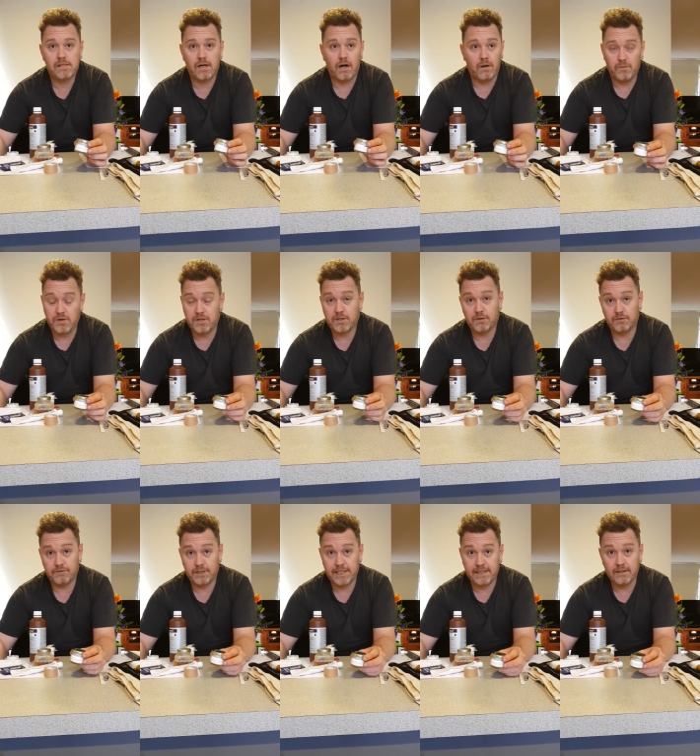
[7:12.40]
I wouldn't do it
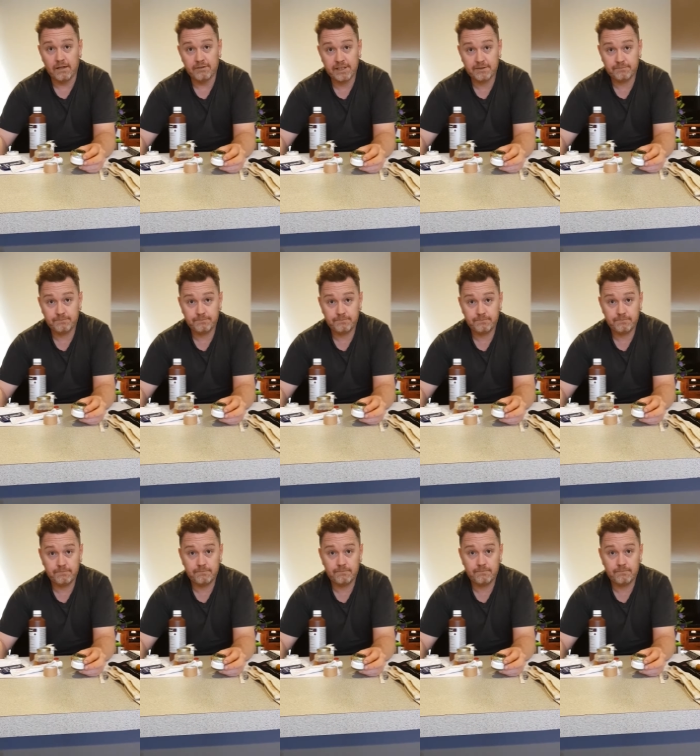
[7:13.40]
for degloving.
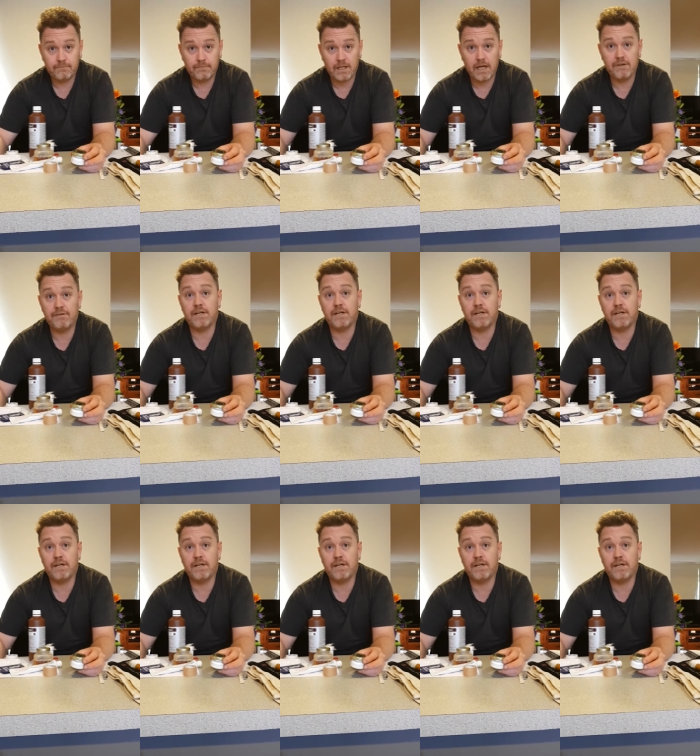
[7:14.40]
If